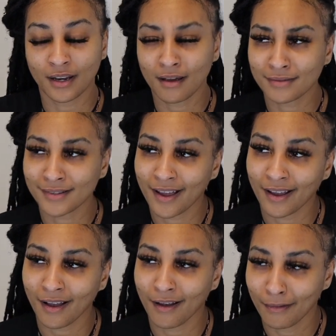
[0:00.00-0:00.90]
And I was
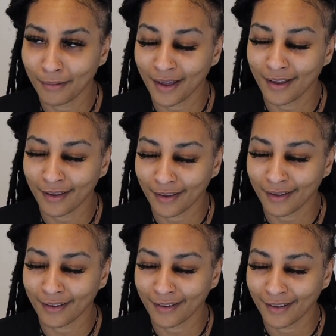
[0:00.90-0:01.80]
like,
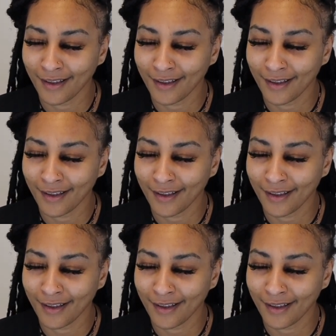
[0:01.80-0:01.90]
okay.